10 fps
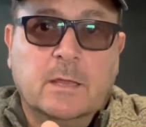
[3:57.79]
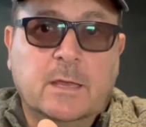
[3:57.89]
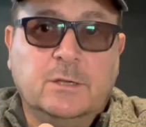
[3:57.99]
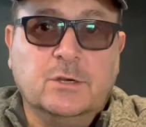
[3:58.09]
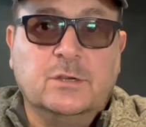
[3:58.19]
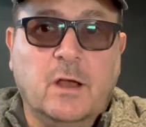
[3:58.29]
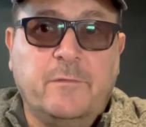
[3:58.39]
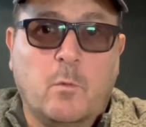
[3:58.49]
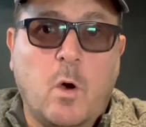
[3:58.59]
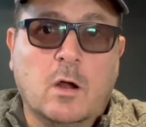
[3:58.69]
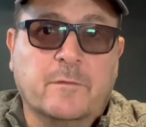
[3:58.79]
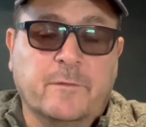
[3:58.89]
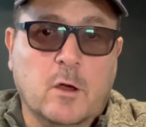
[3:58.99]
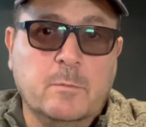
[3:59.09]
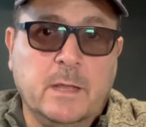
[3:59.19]
Get yourself a water
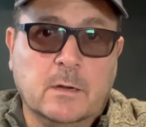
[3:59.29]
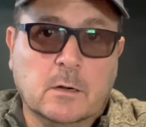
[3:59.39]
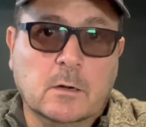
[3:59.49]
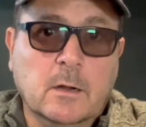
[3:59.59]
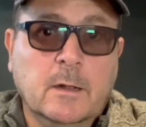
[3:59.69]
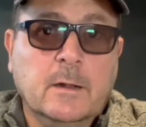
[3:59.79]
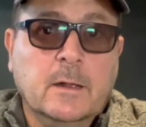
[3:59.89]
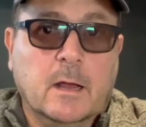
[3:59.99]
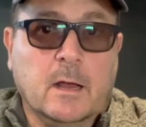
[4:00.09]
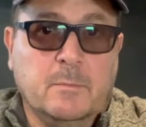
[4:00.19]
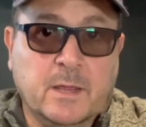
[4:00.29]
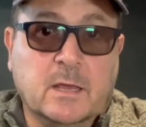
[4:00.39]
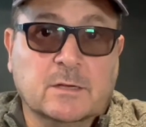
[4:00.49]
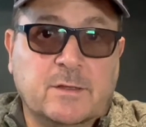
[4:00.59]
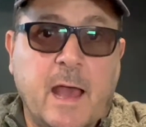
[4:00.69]
flow meter
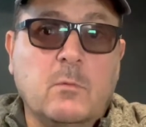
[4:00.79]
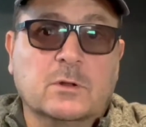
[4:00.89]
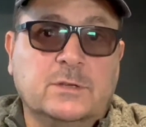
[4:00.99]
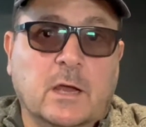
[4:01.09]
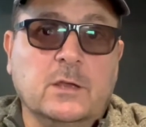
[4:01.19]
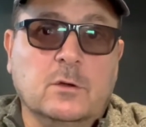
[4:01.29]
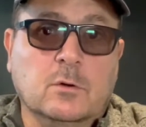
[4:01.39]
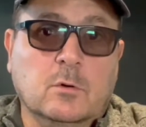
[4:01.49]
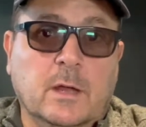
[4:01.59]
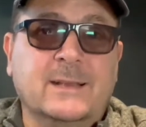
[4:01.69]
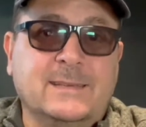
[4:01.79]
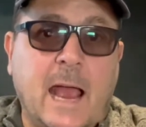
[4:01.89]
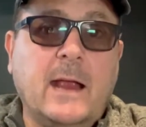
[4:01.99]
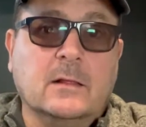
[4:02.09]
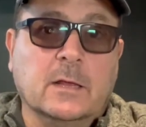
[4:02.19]
because that will tell you
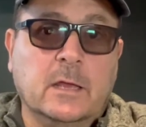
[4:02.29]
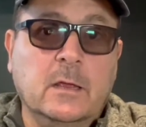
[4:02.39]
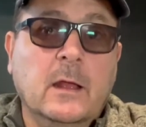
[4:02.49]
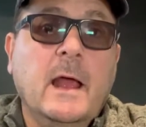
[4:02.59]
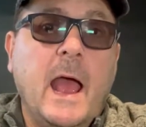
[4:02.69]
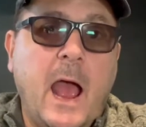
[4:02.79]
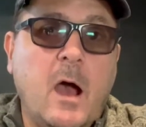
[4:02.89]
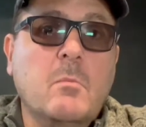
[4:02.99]
exactly how